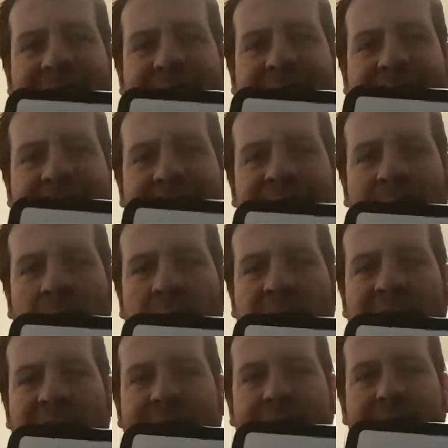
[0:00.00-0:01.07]
these
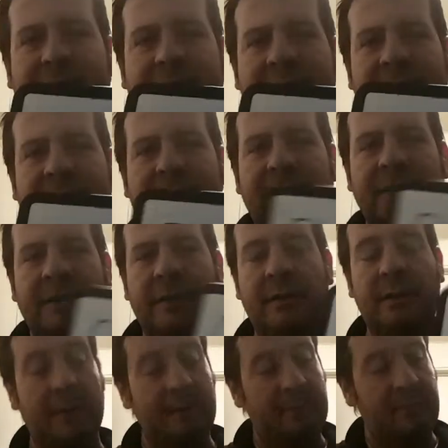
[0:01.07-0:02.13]
folks
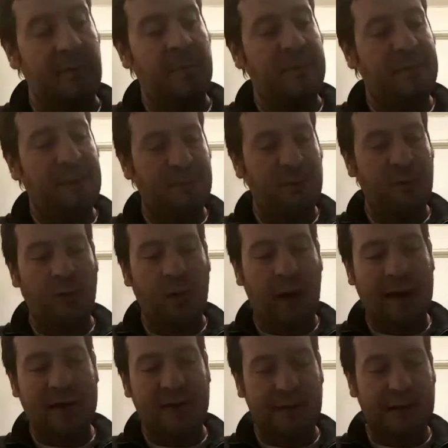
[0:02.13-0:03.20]
from the people who are
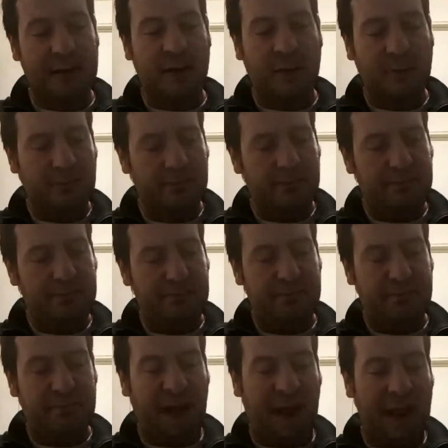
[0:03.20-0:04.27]
actually,
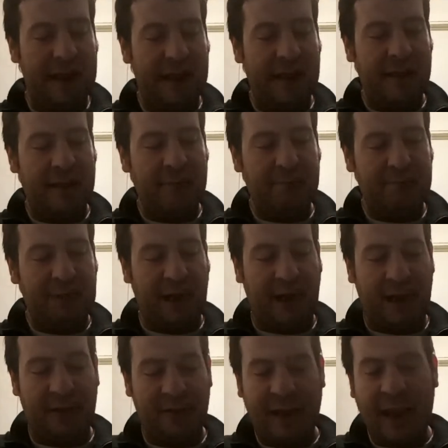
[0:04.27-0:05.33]
buying and
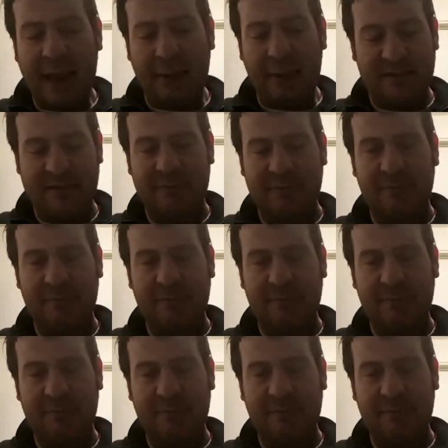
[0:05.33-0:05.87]
playing the games,